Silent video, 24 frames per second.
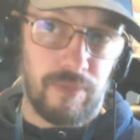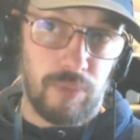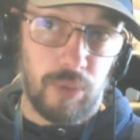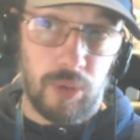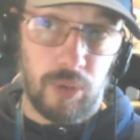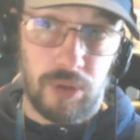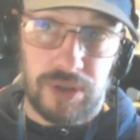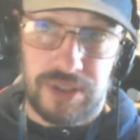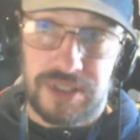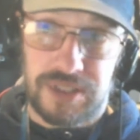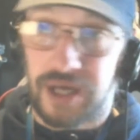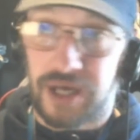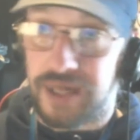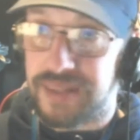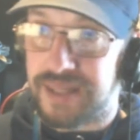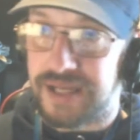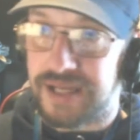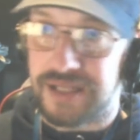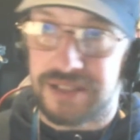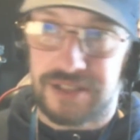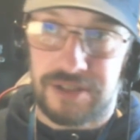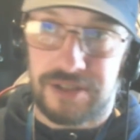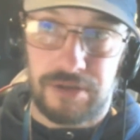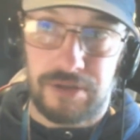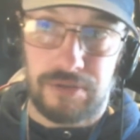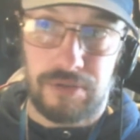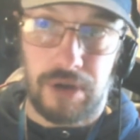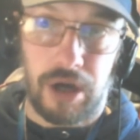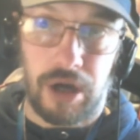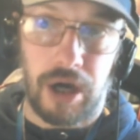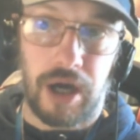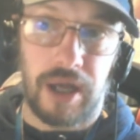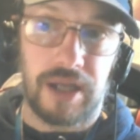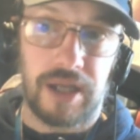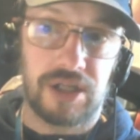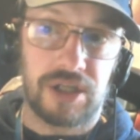warning sign that it's too
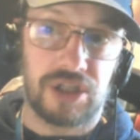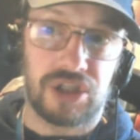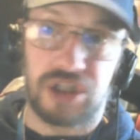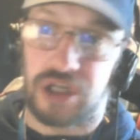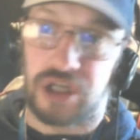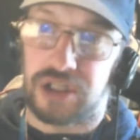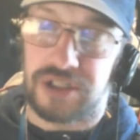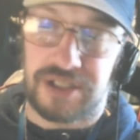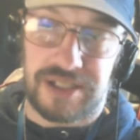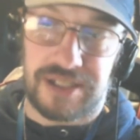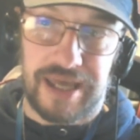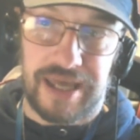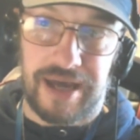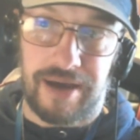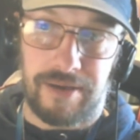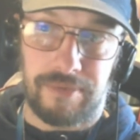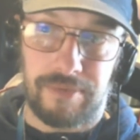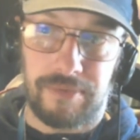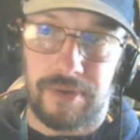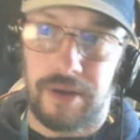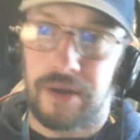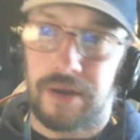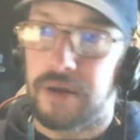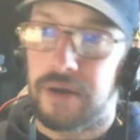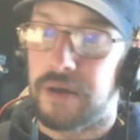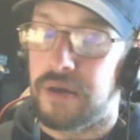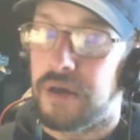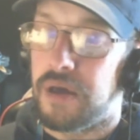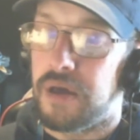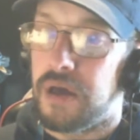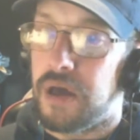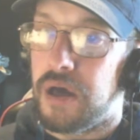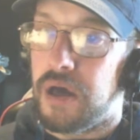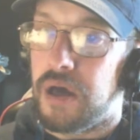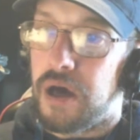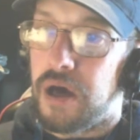hot and it shuts
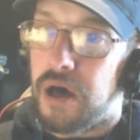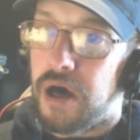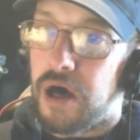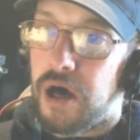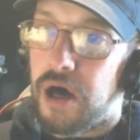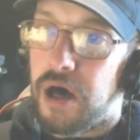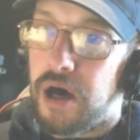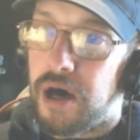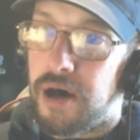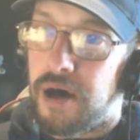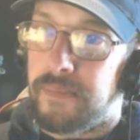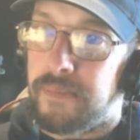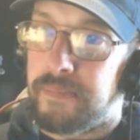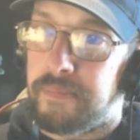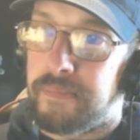down.